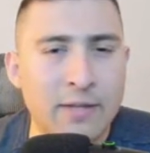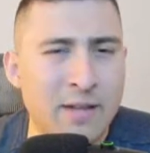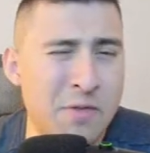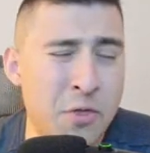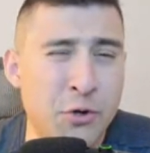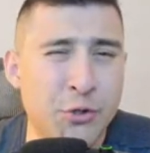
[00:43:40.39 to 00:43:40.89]

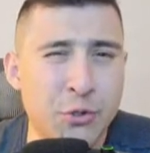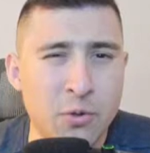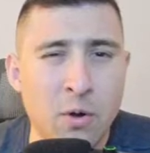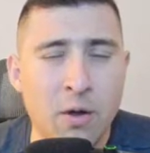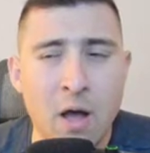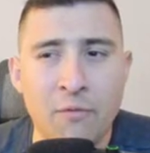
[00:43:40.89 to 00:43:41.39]
then there's
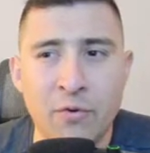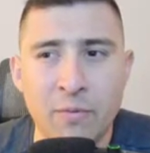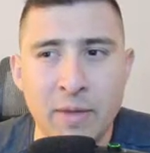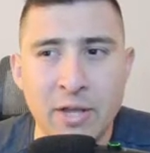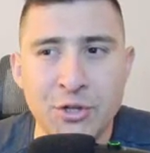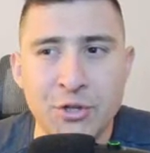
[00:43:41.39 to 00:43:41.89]
no
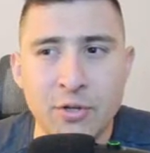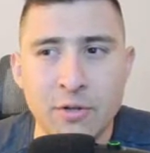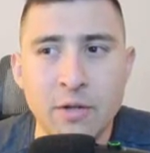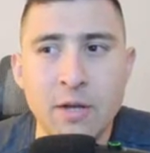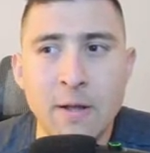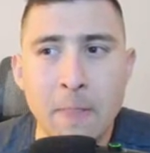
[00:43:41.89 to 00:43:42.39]
confirmation
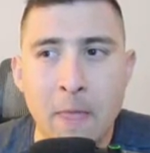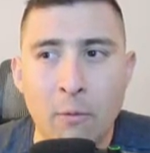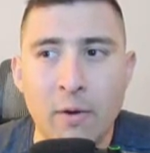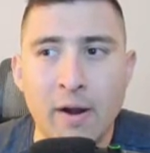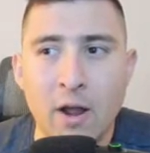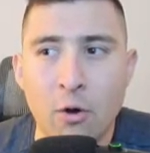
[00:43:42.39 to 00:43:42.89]
that
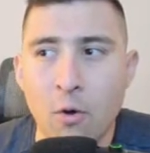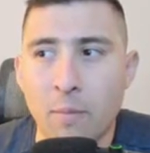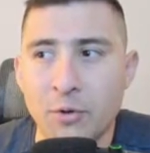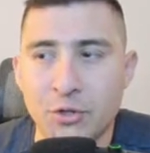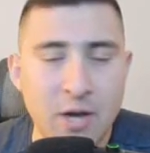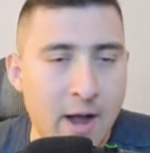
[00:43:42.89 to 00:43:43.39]
we're going to go
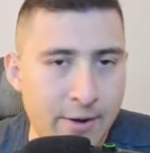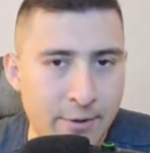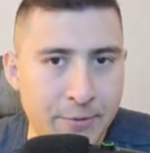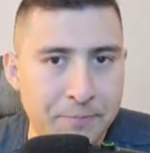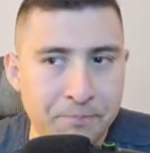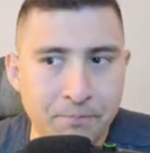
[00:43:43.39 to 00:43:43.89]
much higher.